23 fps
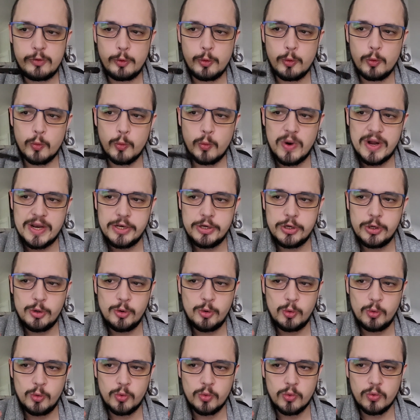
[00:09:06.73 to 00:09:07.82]
When
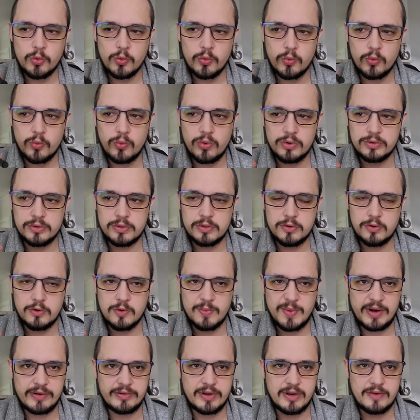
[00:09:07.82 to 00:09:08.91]
you want to talk
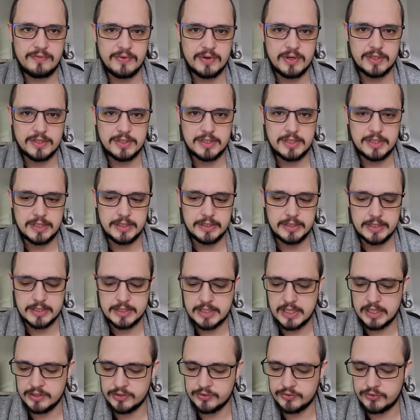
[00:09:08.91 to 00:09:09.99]
about diversity in this
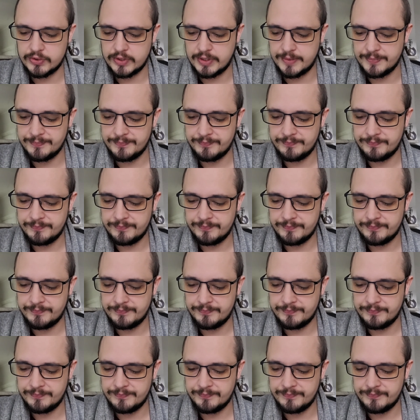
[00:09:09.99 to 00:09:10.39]
country,